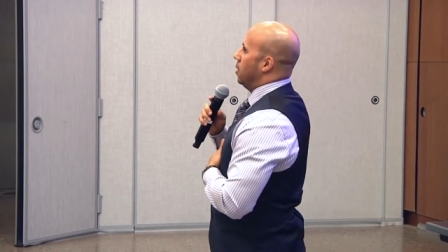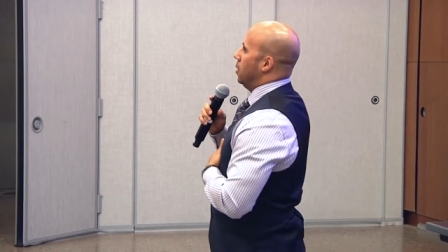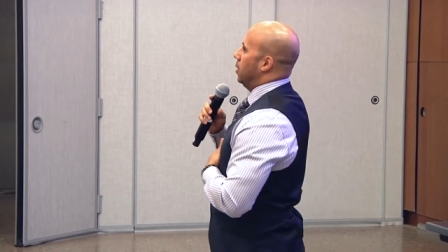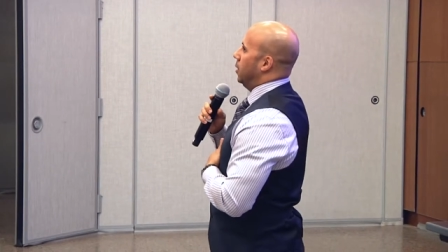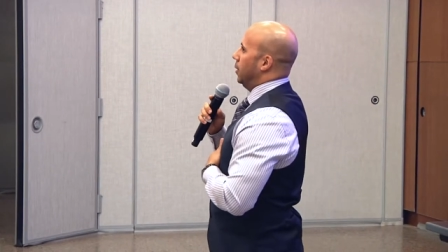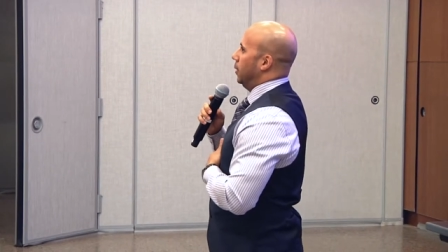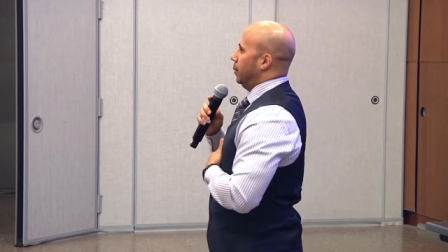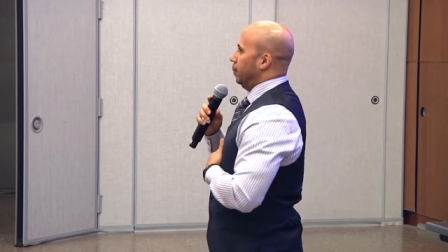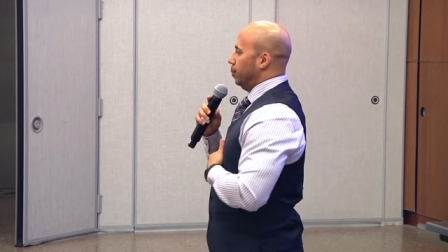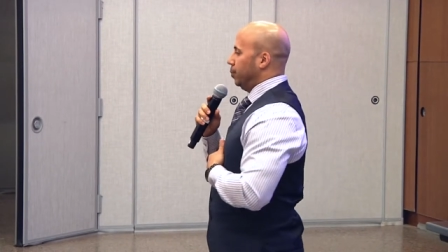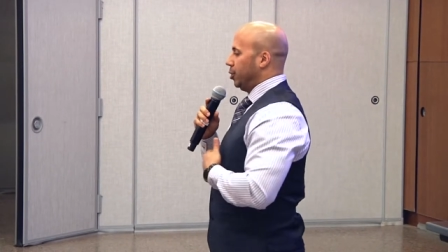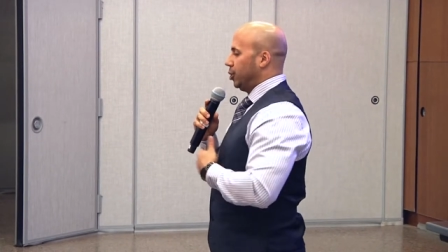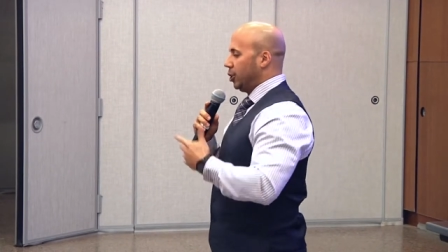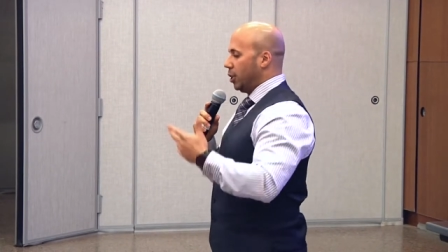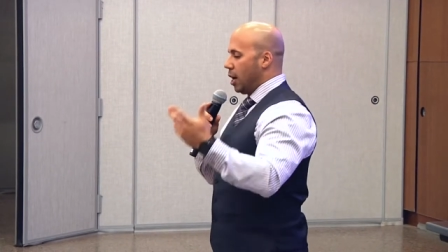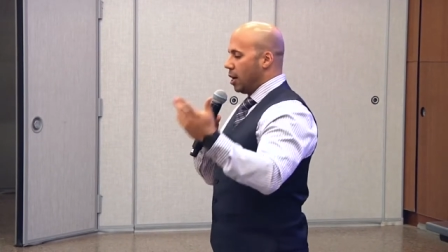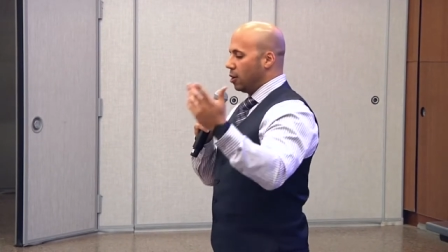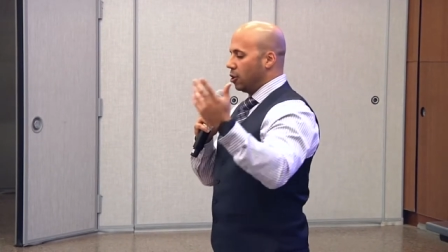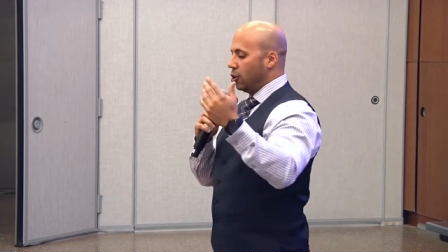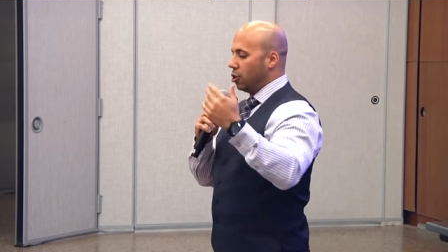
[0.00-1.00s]
um,
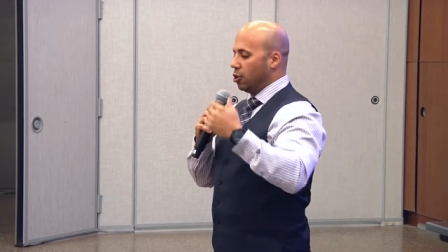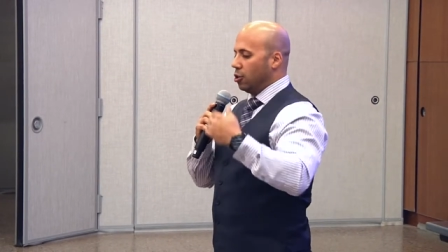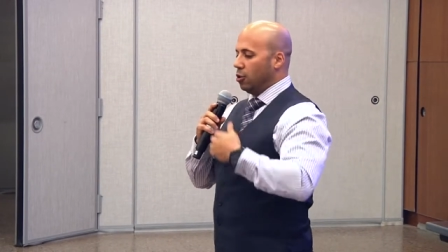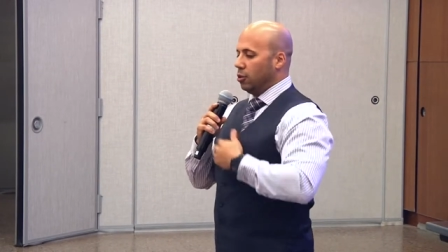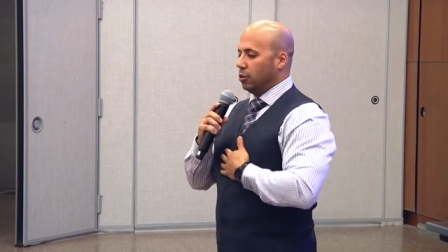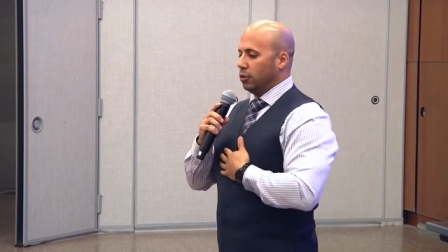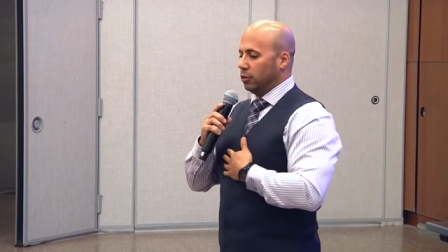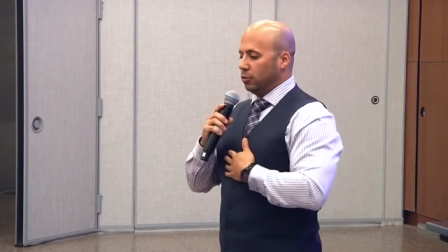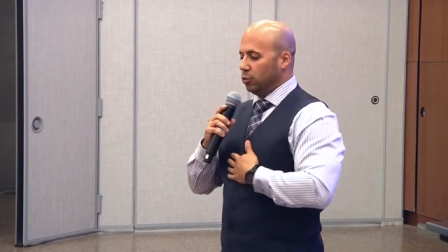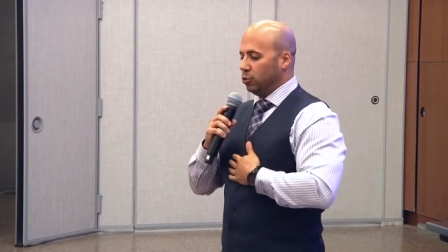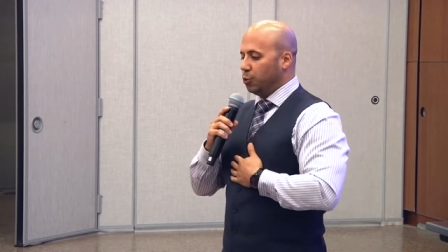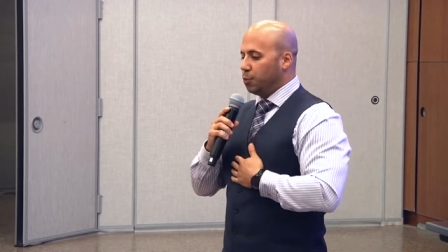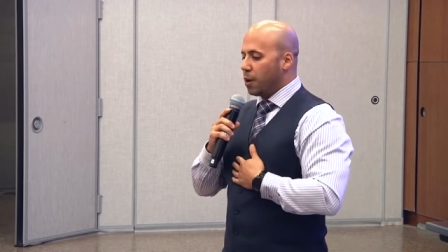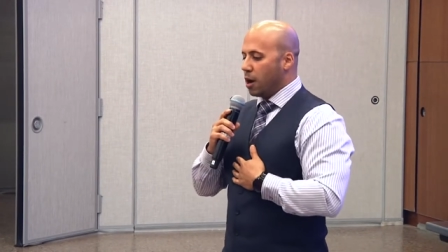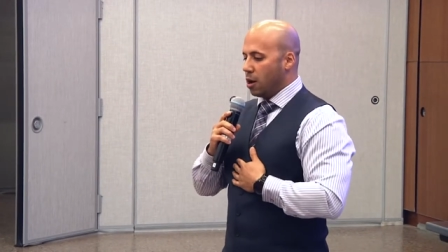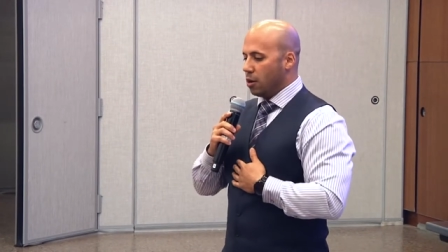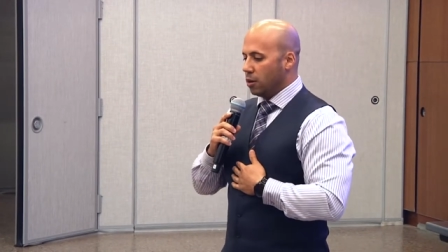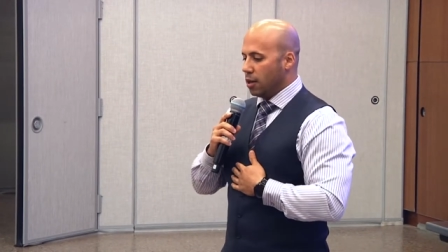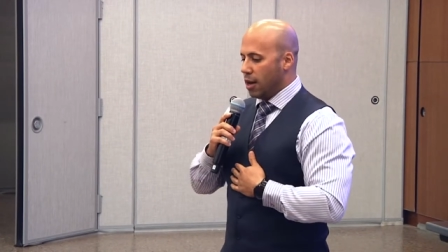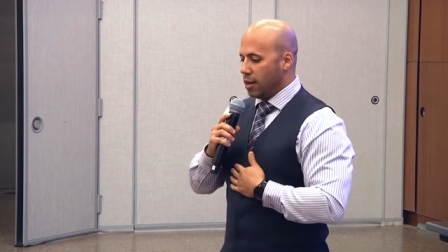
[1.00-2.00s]
shot a girl and who's
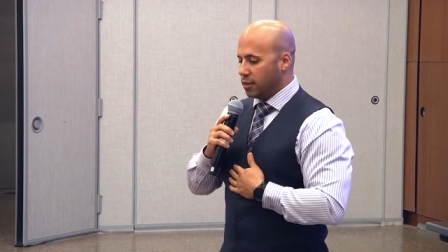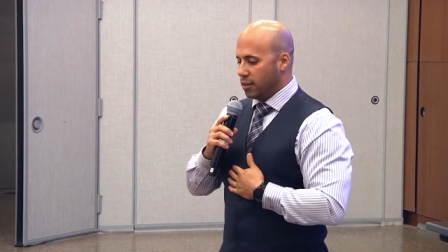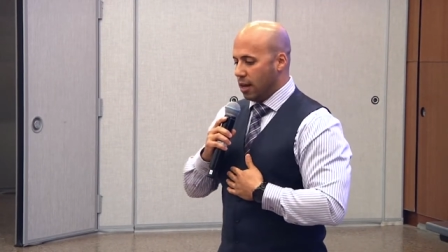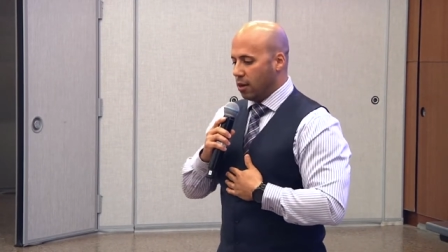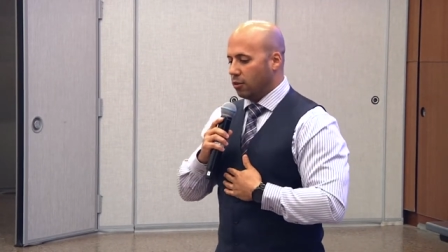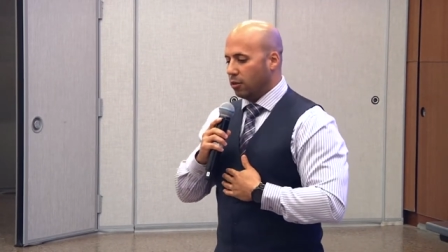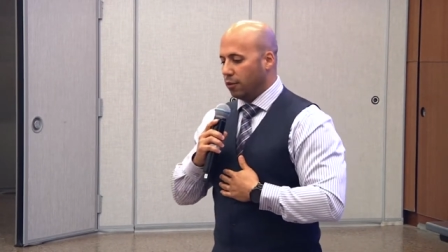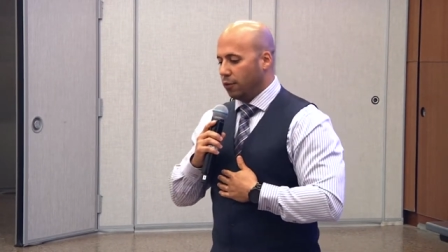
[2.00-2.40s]
paralyzed out